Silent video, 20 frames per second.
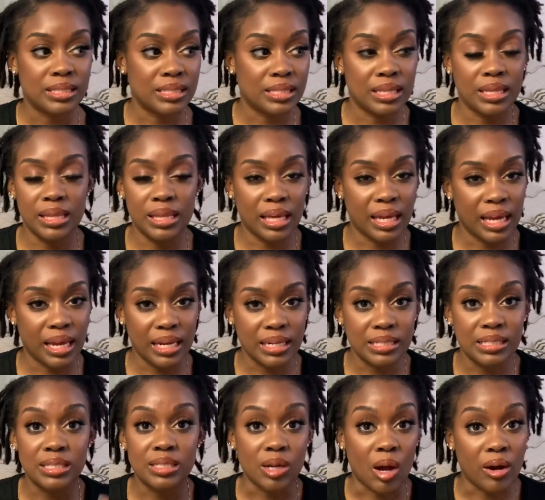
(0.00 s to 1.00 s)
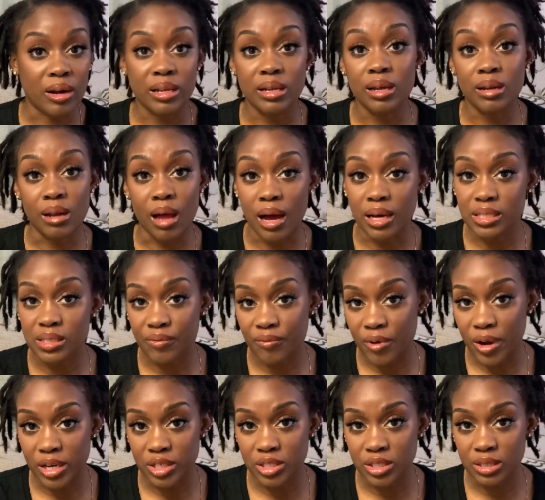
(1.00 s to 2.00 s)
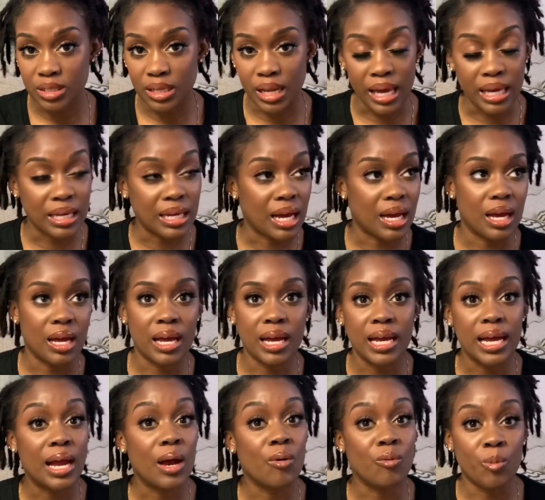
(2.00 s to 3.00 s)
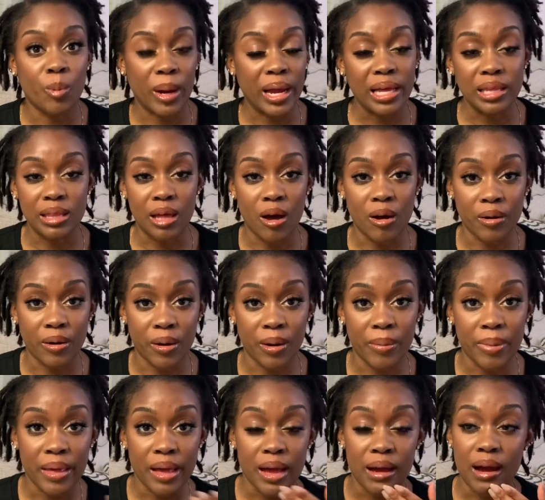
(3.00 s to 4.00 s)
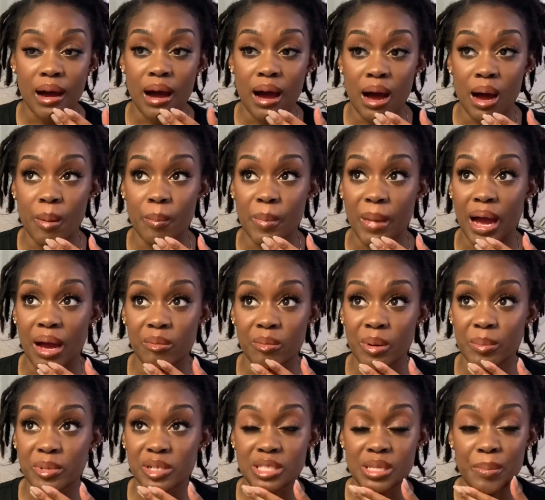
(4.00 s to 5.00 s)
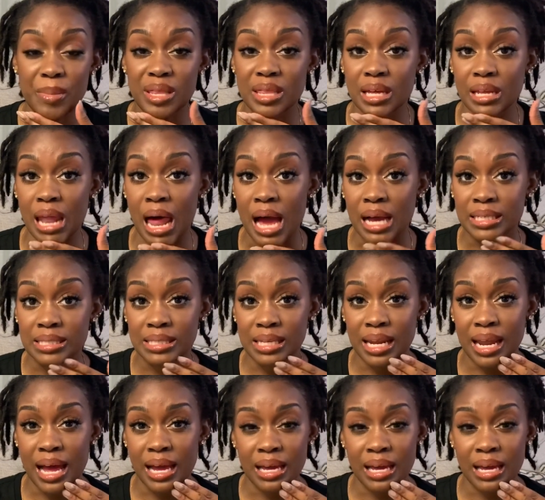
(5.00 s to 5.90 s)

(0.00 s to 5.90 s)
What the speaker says: than starting your locs fresh, like way longer. I remember some of the locs that I